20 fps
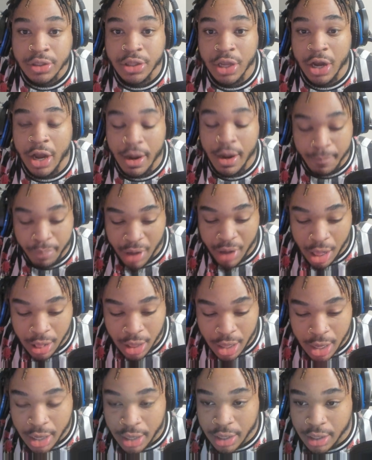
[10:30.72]
the
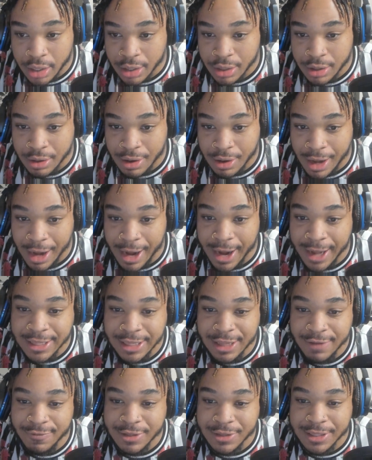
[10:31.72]
umbrella. I didn't
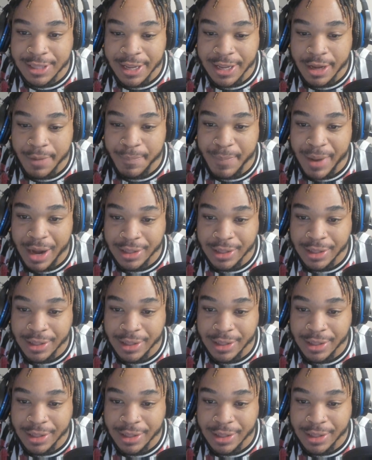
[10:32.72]
even think about